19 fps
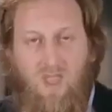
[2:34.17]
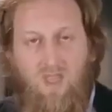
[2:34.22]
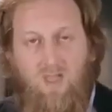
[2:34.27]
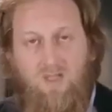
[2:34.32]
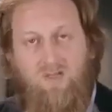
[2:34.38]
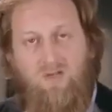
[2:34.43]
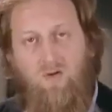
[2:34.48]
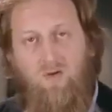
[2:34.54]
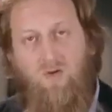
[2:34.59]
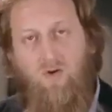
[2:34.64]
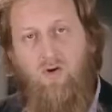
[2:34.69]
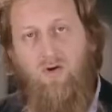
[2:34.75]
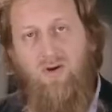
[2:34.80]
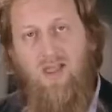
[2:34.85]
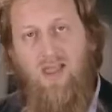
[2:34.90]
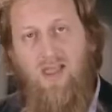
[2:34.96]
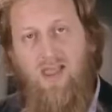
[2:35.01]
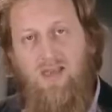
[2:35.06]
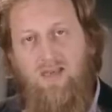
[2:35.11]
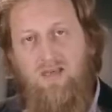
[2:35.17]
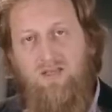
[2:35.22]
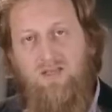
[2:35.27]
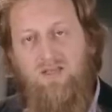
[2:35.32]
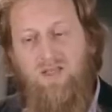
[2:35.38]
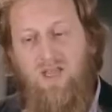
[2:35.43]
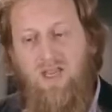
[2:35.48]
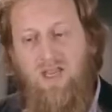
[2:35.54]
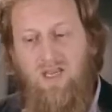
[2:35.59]
So the Qur'an is
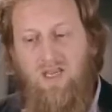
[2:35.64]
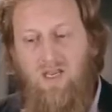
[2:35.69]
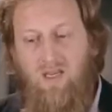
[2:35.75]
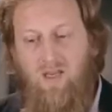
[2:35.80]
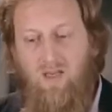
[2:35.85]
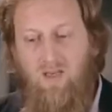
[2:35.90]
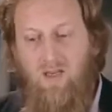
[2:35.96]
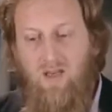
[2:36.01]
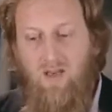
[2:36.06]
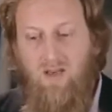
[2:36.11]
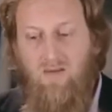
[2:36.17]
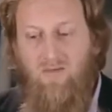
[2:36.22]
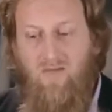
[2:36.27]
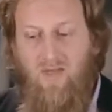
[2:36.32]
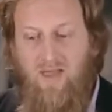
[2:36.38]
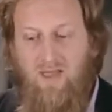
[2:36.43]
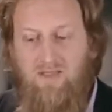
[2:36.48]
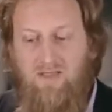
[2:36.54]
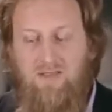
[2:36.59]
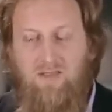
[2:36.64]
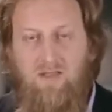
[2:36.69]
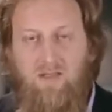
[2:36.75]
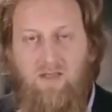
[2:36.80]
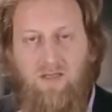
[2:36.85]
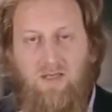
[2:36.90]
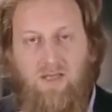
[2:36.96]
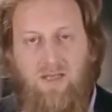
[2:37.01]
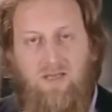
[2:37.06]
saying that
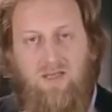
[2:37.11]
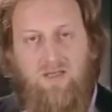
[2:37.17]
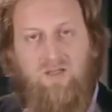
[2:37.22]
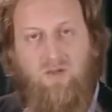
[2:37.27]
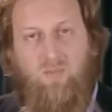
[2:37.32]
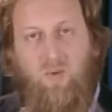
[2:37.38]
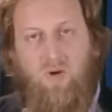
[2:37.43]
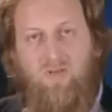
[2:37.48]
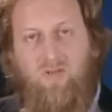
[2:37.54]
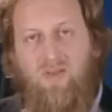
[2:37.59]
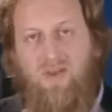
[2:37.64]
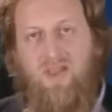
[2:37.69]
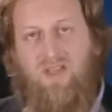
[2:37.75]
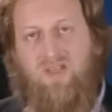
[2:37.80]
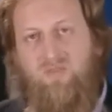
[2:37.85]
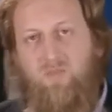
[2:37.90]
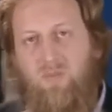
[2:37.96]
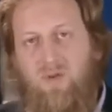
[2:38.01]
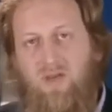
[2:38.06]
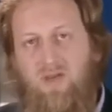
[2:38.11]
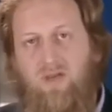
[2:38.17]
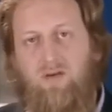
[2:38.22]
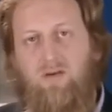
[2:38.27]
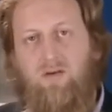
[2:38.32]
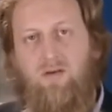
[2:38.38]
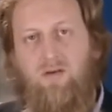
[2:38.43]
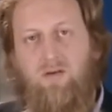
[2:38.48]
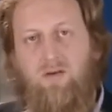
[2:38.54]
it is a book that has
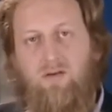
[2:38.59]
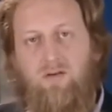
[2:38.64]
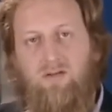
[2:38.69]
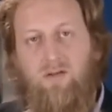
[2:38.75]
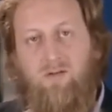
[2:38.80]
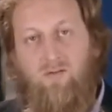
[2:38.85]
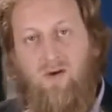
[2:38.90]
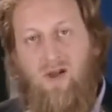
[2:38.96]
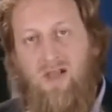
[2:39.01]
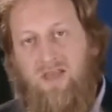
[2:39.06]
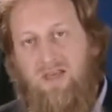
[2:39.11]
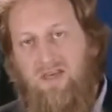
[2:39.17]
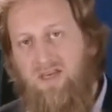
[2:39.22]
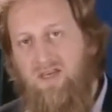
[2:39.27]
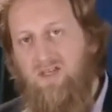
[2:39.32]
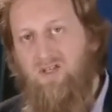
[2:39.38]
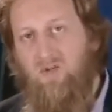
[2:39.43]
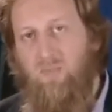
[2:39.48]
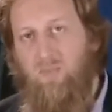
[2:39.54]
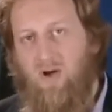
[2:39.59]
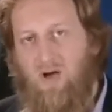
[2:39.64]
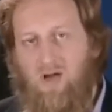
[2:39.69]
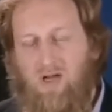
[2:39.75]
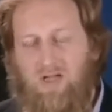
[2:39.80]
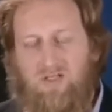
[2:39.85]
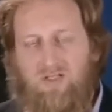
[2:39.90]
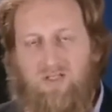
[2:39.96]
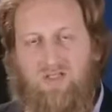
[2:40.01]
been divided into
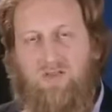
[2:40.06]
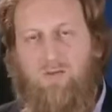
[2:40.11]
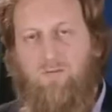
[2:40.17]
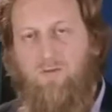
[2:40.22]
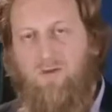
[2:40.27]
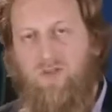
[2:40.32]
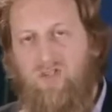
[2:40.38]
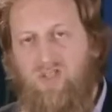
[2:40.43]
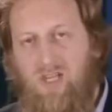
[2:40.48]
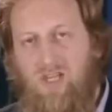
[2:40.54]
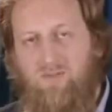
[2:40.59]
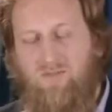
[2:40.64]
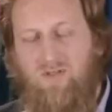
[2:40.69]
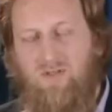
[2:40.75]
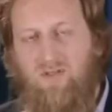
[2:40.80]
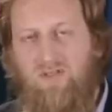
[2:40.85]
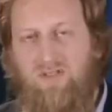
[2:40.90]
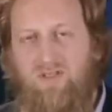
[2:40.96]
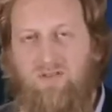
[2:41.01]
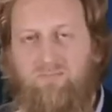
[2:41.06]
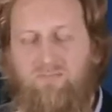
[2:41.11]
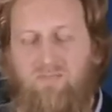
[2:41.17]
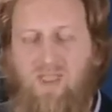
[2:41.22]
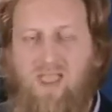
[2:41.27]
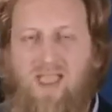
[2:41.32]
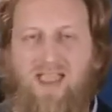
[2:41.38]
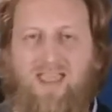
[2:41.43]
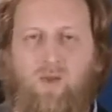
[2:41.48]
parts, different chapters,
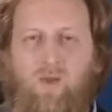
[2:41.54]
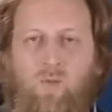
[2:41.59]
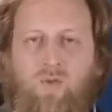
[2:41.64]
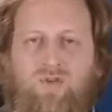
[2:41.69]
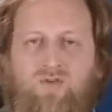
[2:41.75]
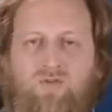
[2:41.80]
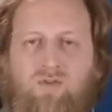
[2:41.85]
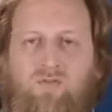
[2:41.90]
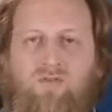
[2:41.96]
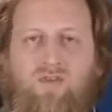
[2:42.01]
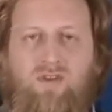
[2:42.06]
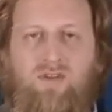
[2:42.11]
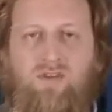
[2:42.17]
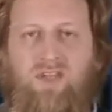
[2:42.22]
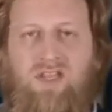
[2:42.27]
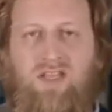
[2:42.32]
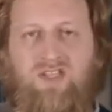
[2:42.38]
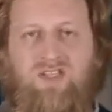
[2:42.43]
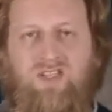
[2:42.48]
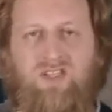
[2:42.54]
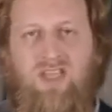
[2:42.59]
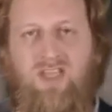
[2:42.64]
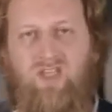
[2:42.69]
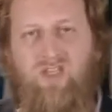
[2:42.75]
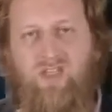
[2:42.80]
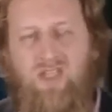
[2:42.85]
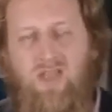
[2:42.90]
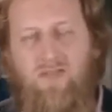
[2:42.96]
and it was revealed at
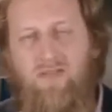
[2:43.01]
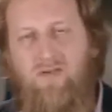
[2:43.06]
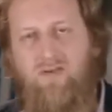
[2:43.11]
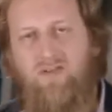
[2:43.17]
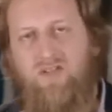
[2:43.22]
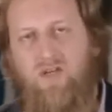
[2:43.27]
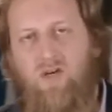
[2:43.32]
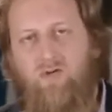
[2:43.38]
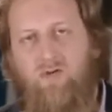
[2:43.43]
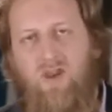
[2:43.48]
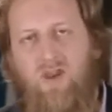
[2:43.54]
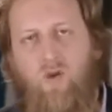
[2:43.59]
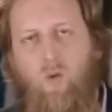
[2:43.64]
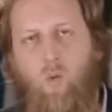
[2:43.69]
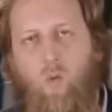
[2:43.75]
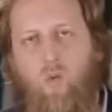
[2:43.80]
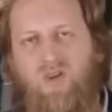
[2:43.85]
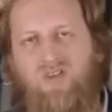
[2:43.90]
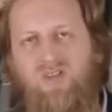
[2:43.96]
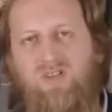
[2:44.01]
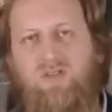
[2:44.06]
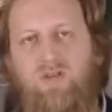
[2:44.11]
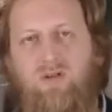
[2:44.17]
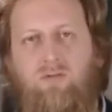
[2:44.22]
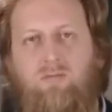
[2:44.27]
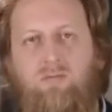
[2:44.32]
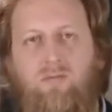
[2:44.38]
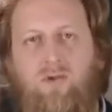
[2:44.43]
stages, and there is a great
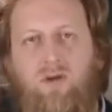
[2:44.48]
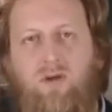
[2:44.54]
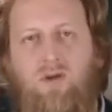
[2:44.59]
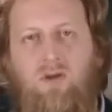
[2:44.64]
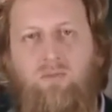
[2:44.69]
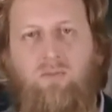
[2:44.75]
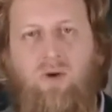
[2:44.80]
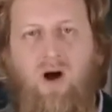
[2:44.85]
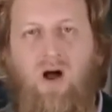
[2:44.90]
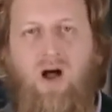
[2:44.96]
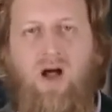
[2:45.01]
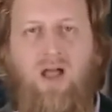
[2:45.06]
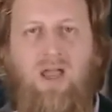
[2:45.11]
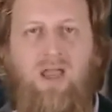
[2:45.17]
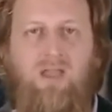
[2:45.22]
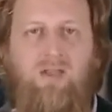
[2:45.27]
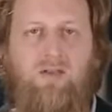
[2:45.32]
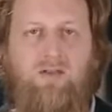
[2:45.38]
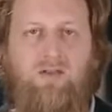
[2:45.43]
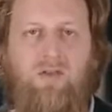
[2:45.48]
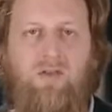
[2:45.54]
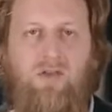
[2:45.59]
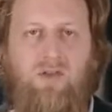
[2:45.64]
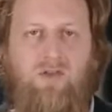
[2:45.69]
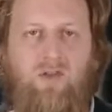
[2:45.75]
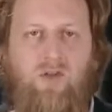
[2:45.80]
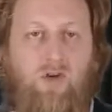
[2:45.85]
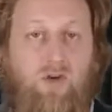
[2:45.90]
wisdom behind
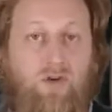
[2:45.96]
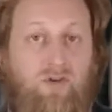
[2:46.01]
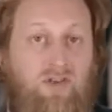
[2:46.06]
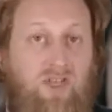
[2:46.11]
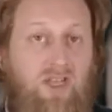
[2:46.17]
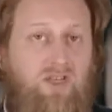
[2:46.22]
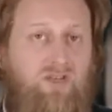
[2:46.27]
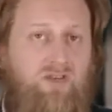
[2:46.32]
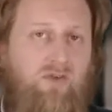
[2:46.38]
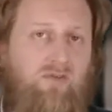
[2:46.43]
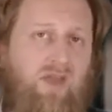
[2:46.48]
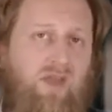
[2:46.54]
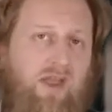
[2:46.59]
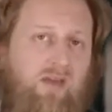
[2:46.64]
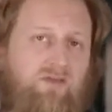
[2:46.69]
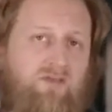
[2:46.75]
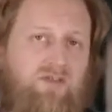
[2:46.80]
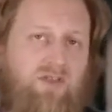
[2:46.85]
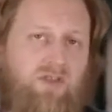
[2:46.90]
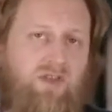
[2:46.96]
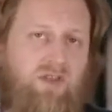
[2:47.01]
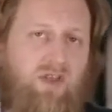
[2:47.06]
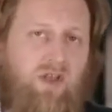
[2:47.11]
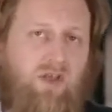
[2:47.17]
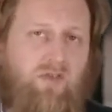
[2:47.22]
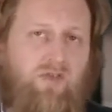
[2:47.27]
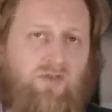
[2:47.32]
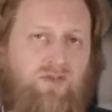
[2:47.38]
the Creator of the heavens and the
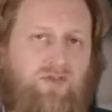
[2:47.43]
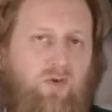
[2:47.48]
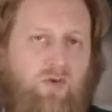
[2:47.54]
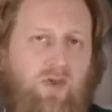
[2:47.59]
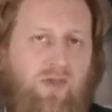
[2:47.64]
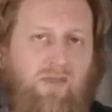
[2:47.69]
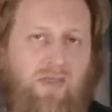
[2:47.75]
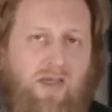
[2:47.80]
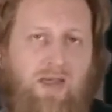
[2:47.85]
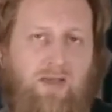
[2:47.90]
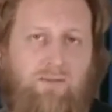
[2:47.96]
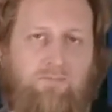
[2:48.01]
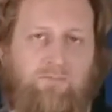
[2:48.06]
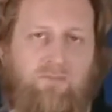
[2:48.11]
earth doing that.